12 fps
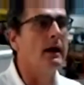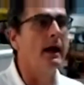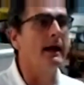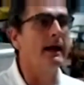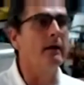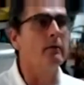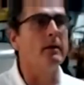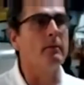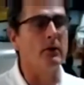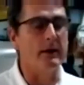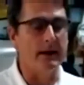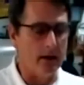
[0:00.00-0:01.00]
I can't
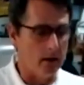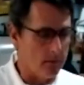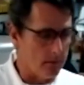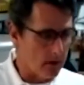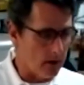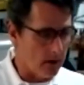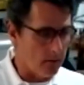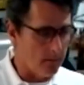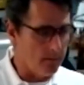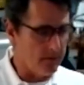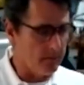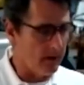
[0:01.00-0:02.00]
remember now. Uh,
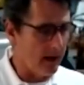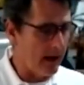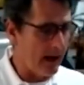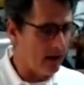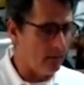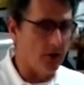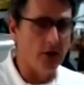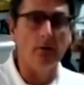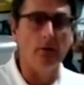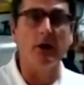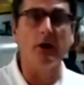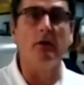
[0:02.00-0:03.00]
Adam, are
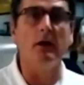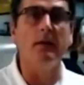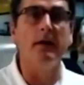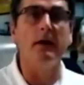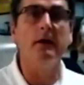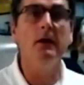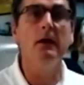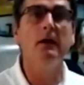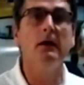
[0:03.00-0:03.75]
you are you on there?